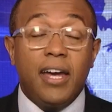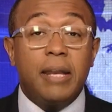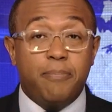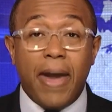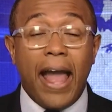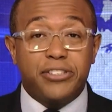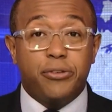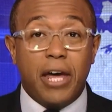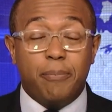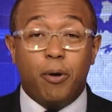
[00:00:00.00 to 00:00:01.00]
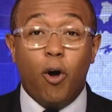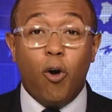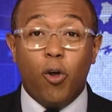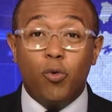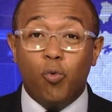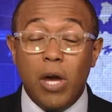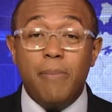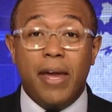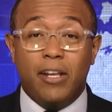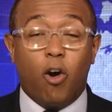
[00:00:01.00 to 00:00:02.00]
And back to that poll,
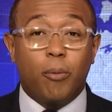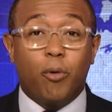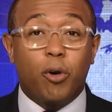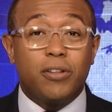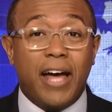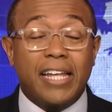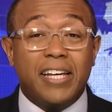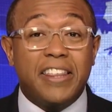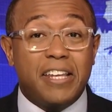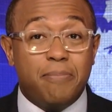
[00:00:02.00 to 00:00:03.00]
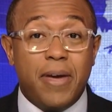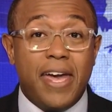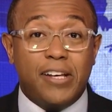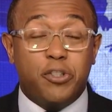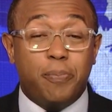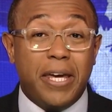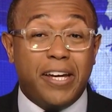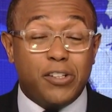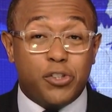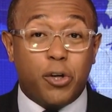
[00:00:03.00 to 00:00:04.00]
women are more likely than men to be
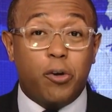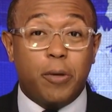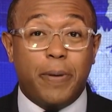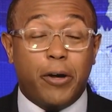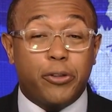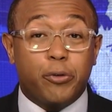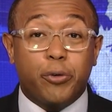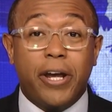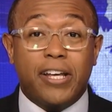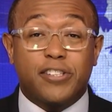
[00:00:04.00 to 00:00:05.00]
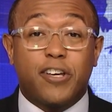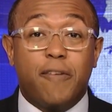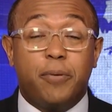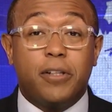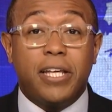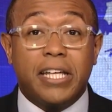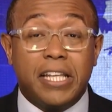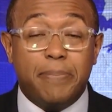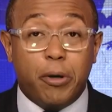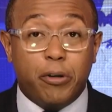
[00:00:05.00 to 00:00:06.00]
concerned about the risk of
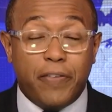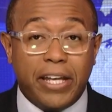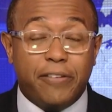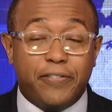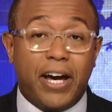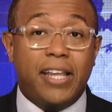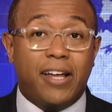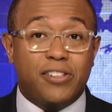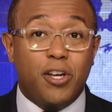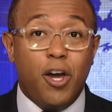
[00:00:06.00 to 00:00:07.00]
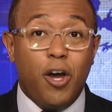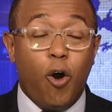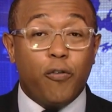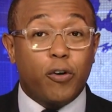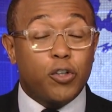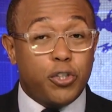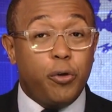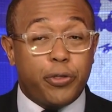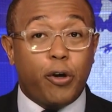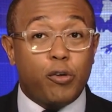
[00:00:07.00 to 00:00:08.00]
politically motivated violence. Over
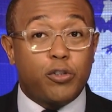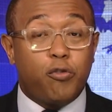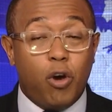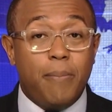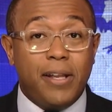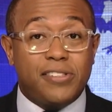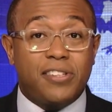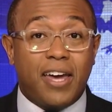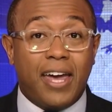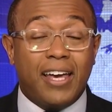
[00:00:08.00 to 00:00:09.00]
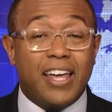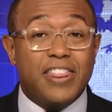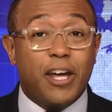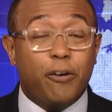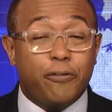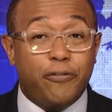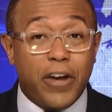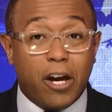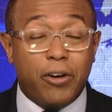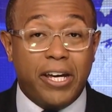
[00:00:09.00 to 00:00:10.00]
two thirds of women saying they're
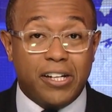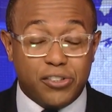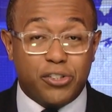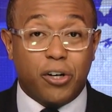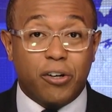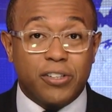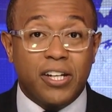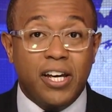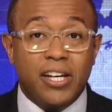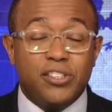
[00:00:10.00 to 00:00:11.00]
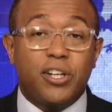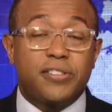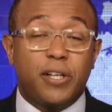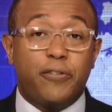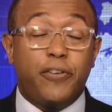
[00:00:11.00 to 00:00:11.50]
very concerned. Justin